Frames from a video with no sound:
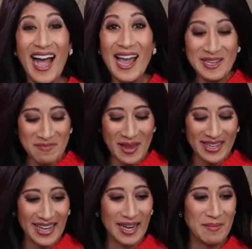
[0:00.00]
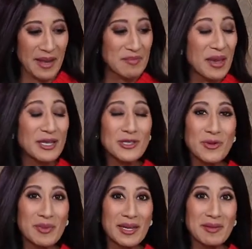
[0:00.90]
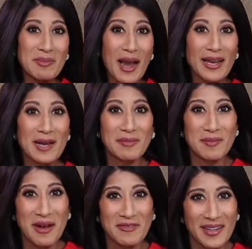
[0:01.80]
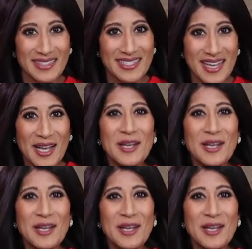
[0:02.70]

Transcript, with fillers: I am making my pinto bean pineapple muffins.